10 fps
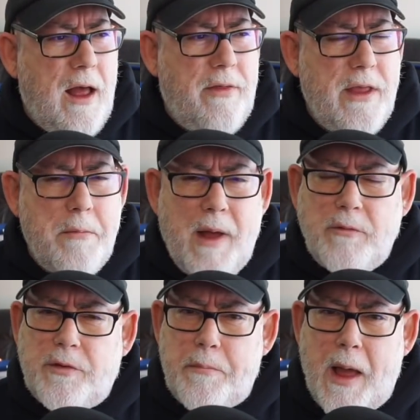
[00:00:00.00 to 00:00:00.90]
And the
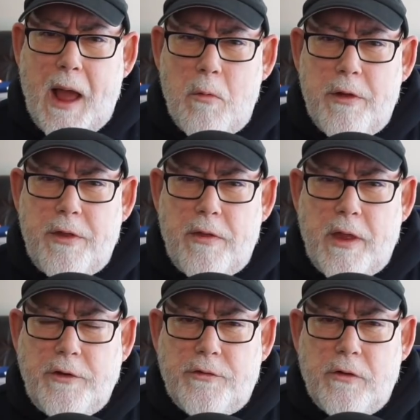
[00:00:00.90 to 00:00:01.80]
amount of power that
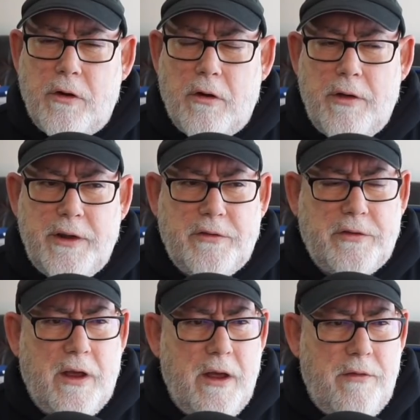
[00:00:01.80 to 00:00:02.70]
they draw
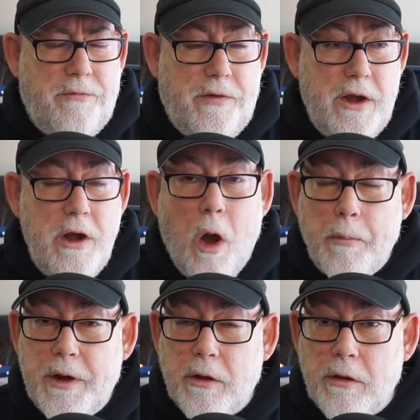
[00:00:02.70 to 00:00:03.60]
is
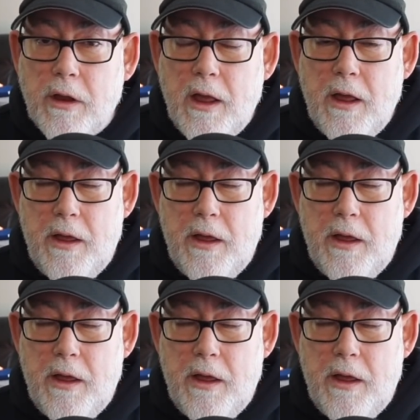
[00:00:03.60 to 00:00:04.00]
phenomenal.